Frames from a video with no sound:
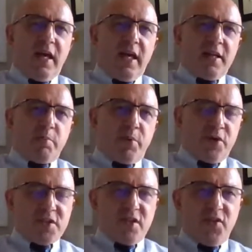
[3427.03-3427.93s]
And
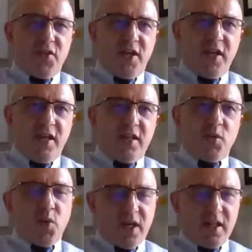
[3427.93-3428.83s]
person thinking in
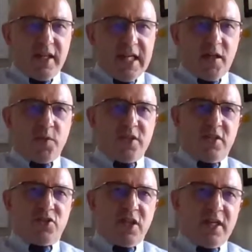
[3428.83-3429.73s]
one language
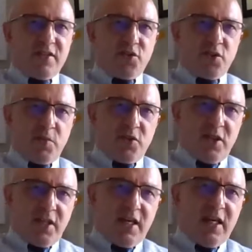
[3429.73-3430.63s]
and trying to
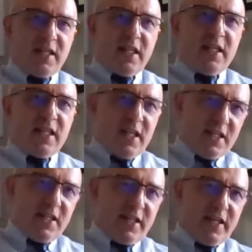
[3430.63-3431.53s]
communicate in
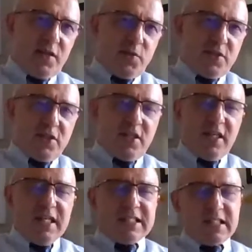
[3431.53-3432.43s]
another language
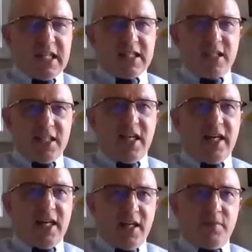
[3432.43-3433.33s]
is not really
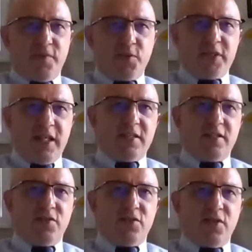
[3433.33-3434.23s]
helpful
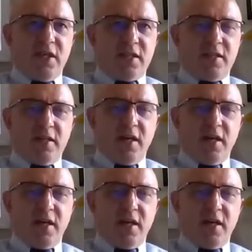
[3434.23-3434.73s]
getting to that